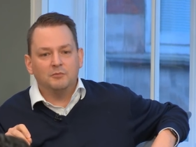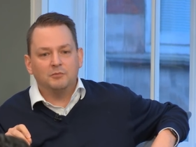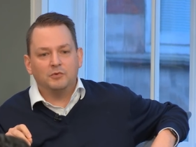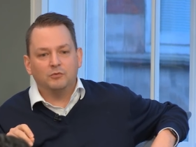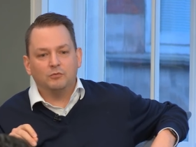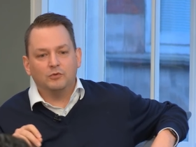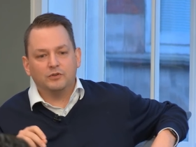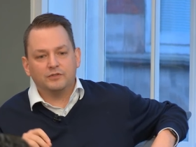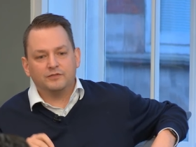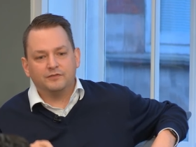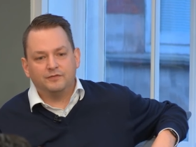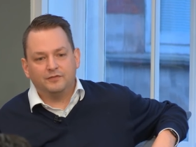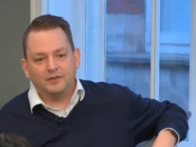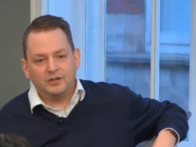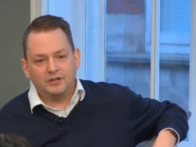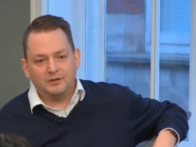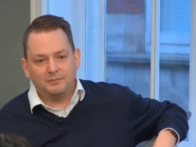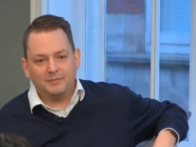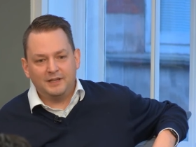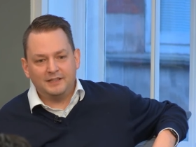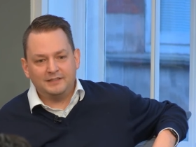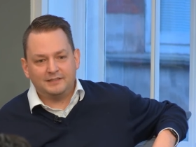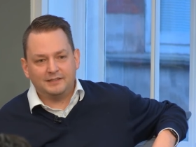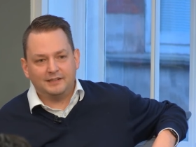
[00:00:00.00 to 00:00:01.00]
but what's
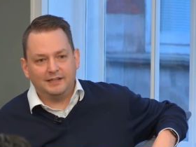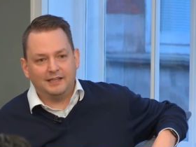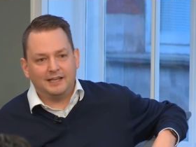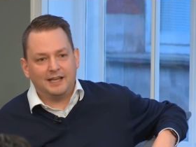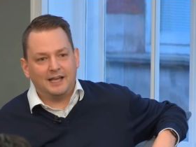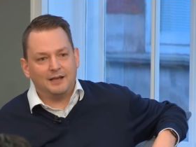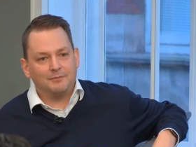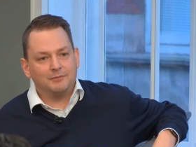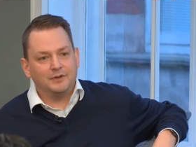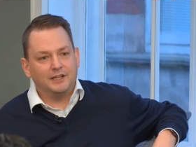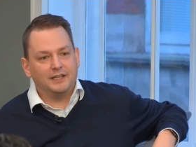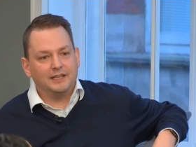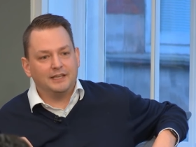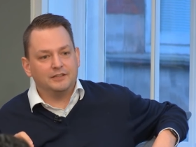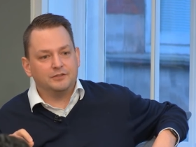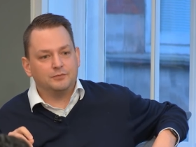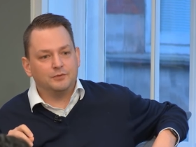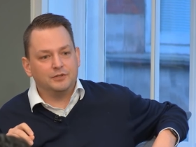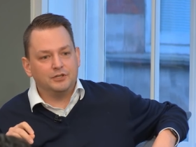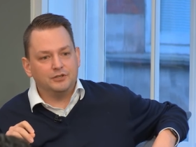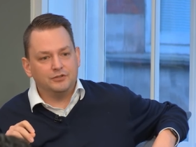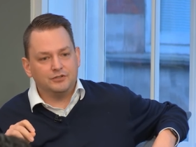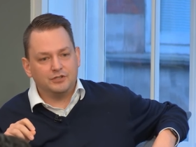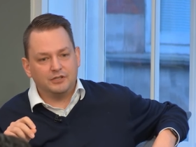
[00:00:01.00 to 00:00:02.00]
fundamentally happening
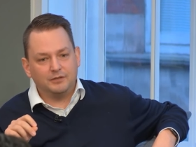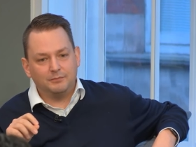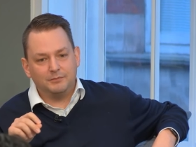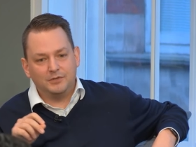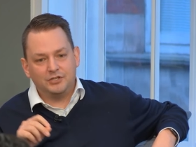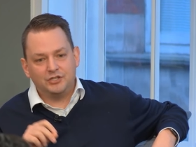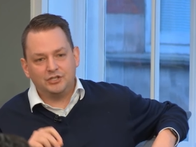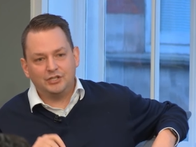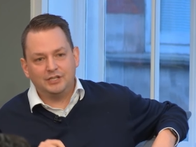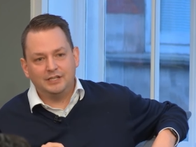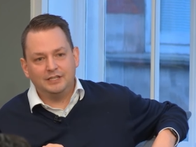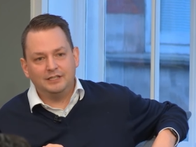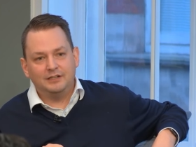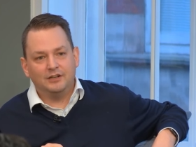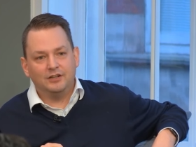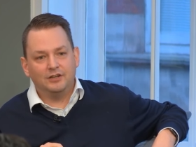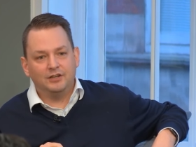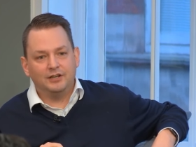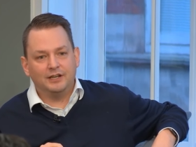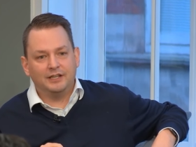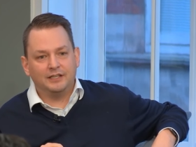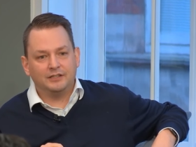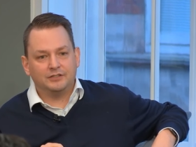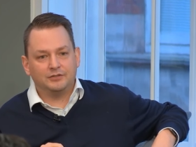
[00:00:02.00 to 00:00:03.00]
is we're using machine
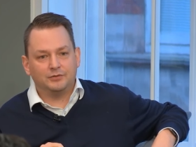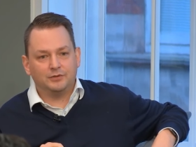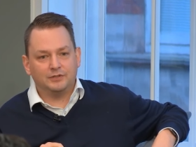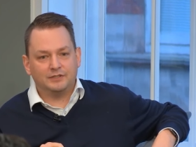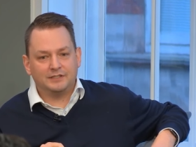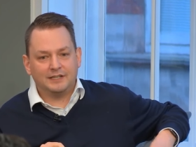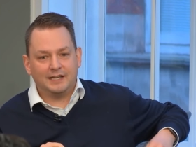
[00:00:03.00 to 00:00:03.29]
learning to